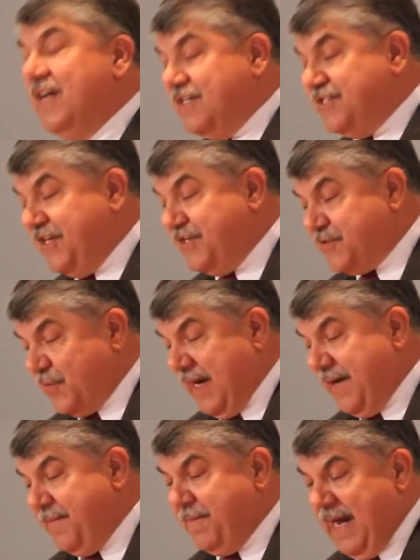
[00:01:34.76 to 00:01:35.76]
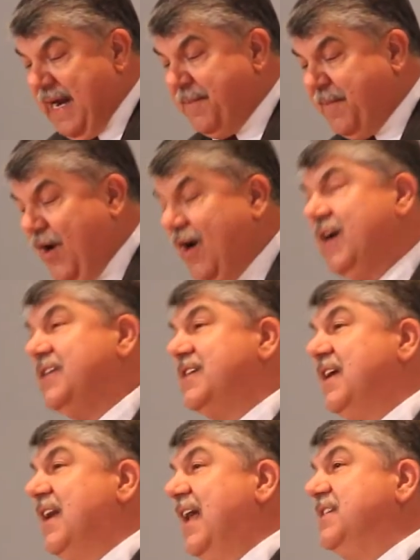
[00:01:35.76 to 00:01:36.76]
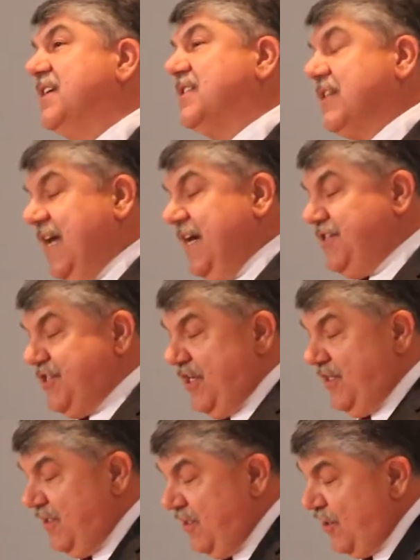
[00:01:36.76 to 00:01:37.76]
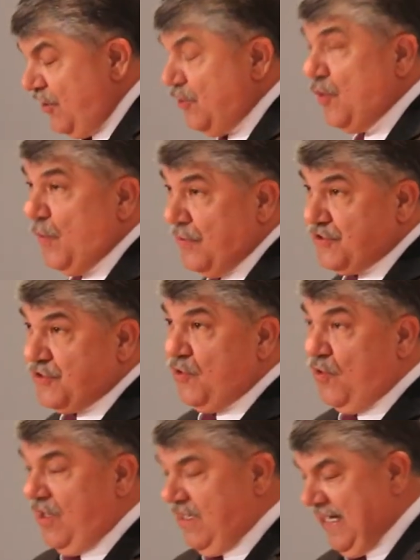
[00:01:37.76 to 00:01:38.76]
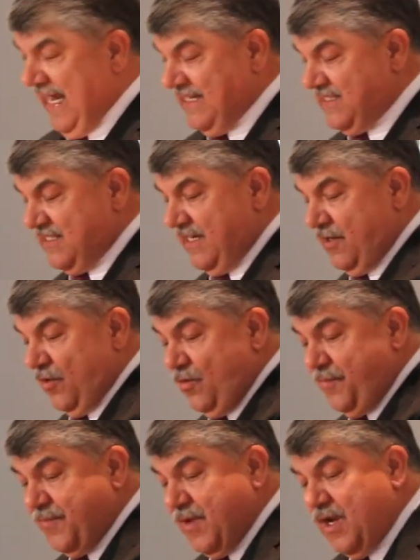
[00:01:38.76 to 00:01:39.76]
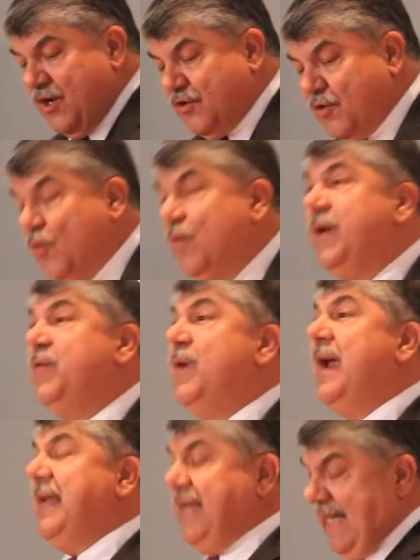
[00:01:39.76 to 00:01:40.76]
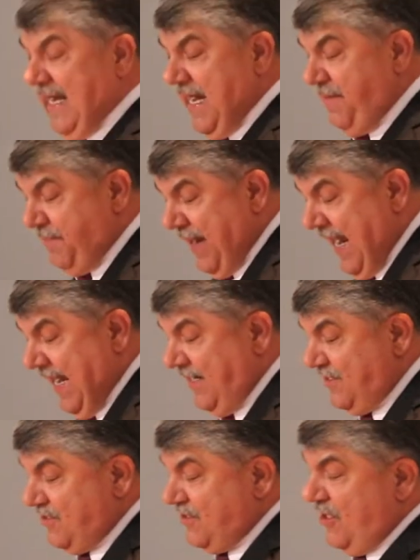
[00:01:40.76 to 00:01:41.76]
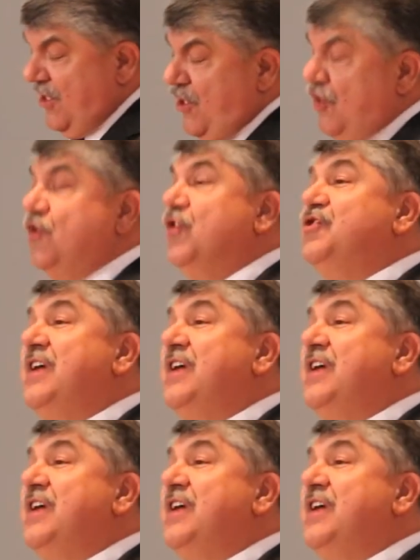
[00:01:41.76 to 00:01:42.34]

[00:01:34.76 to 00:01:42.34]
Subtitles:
she's written bipartisan legislation to restore Glass-Steagall, to re-regulate banks, to